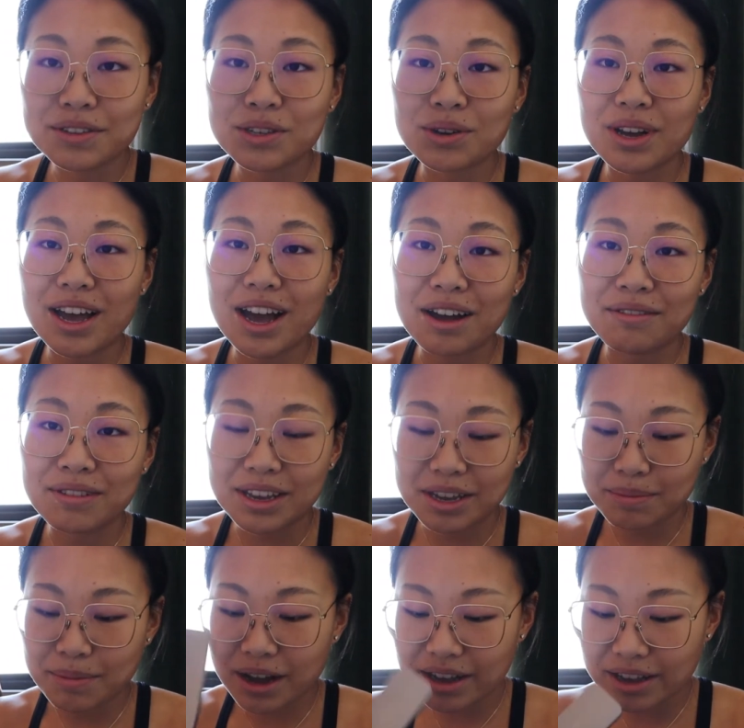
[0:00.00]
So I have like
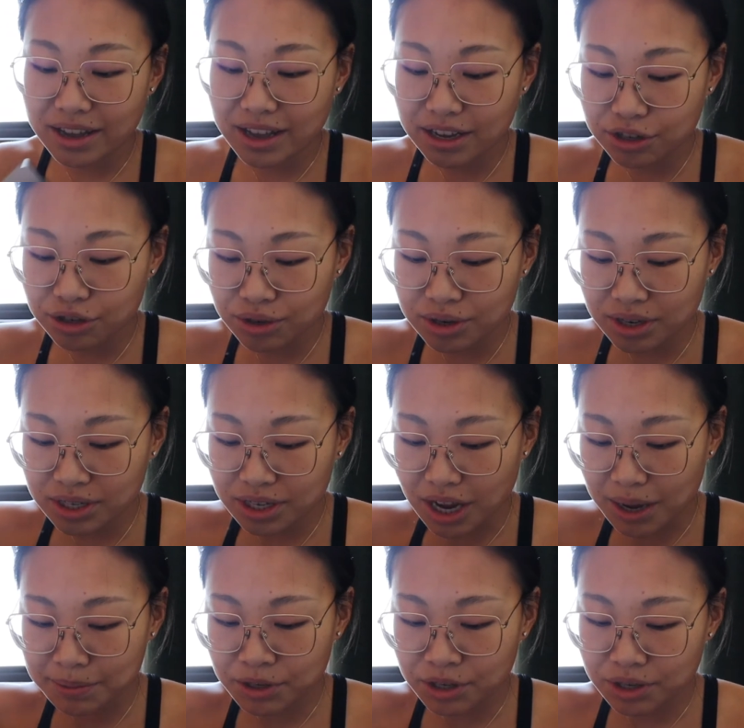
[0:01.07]
my extra
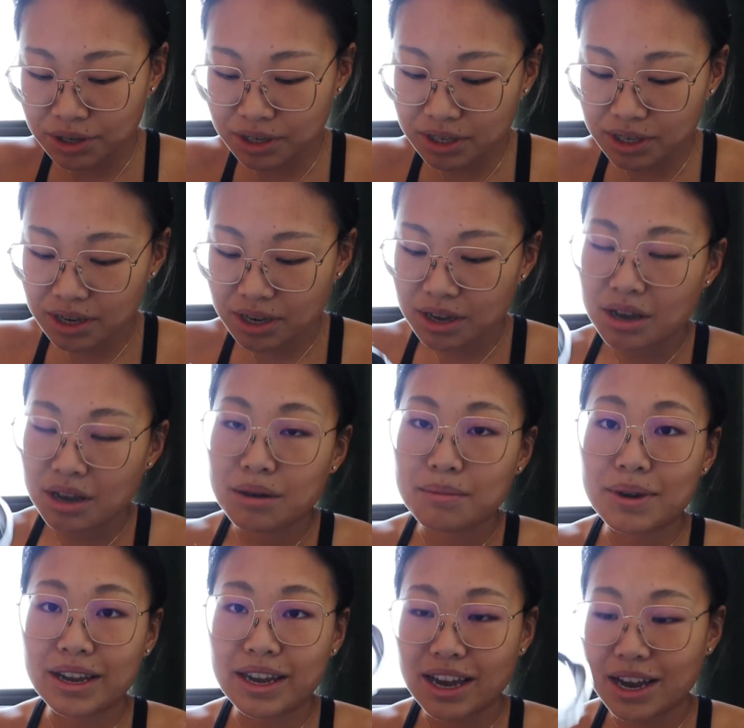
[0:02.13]
adapters,
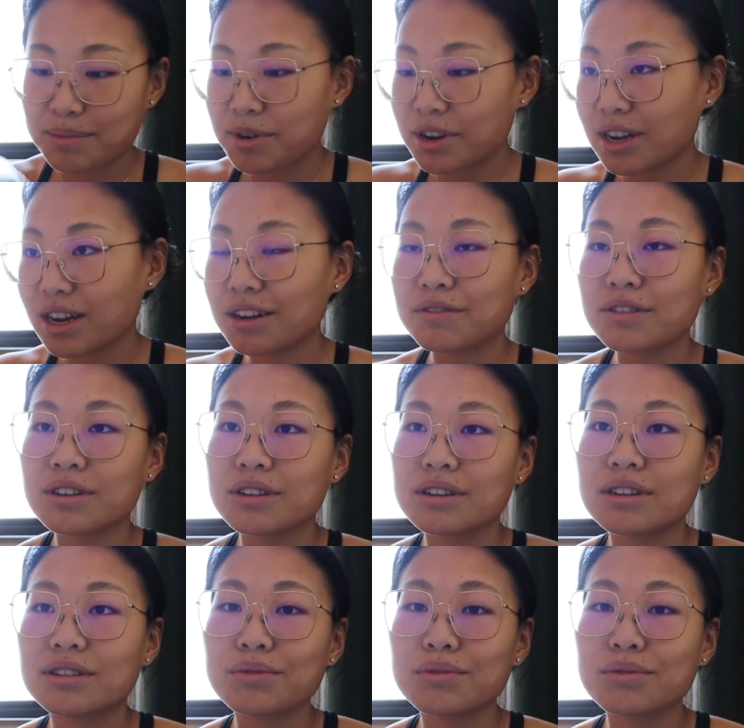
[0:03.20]
my camera cover.